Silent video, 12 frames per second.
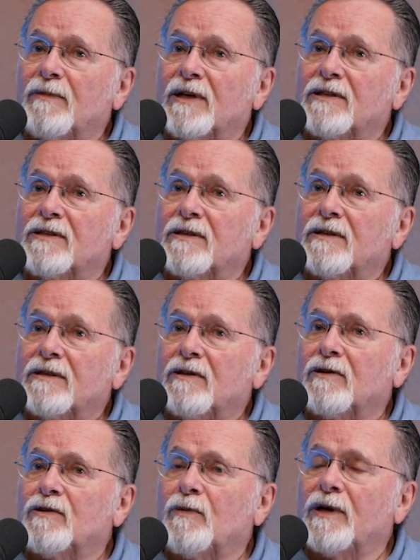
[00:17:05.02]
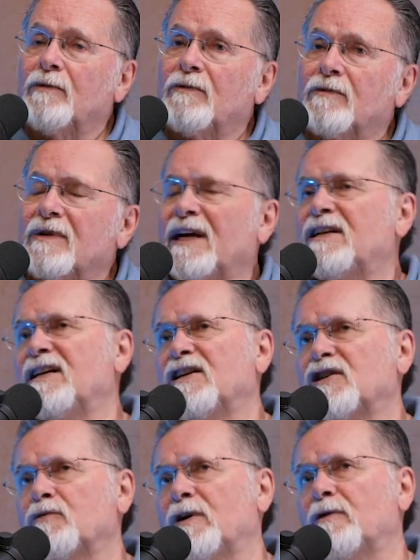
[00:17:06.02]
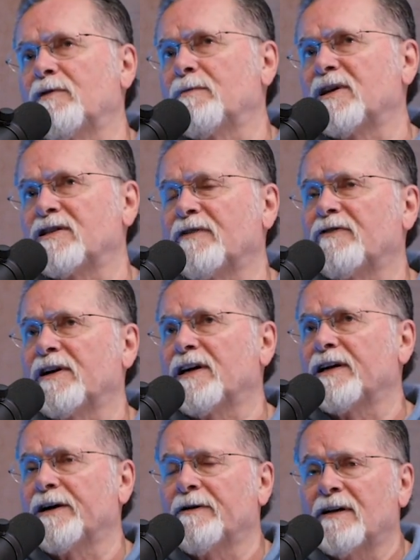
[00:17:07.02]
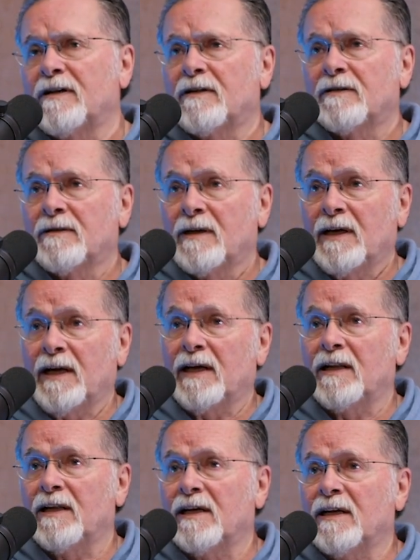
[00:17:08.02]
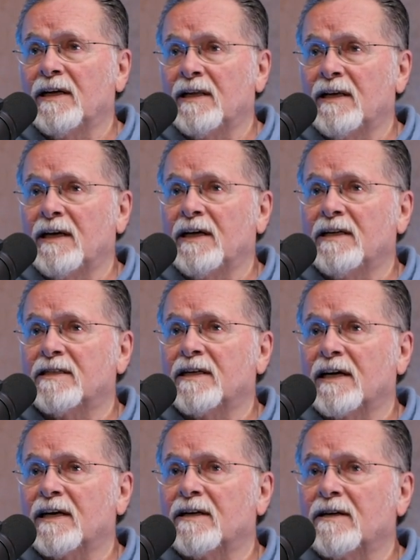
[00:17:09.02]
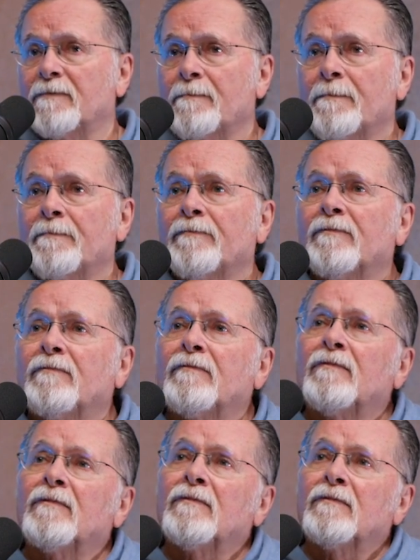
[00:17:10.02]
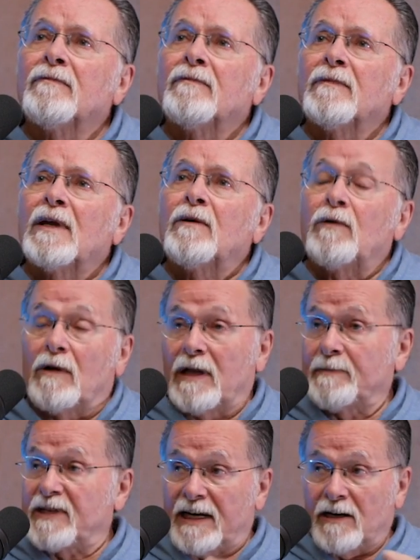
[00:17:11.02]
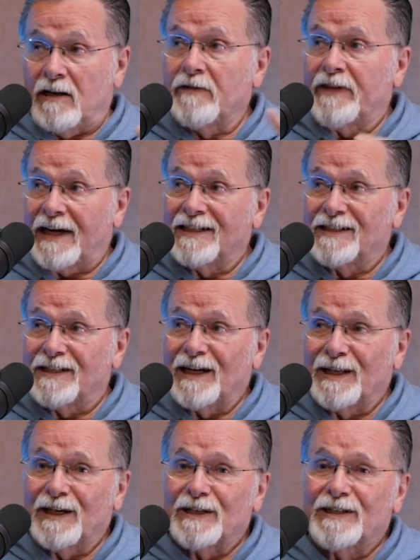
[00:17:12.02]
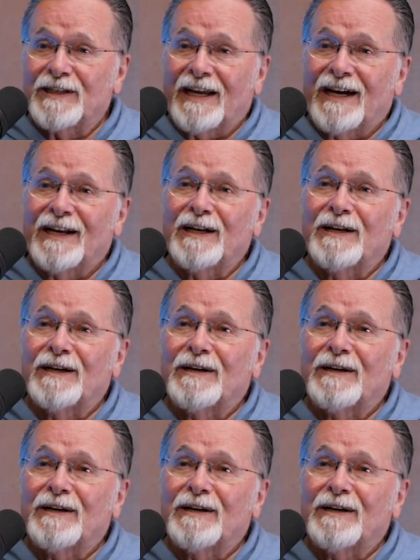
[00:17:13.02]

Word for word: months, no, 20, 18 to 21 months. I forget now in the in the 82nd. Well, I'm saying all of that to say this that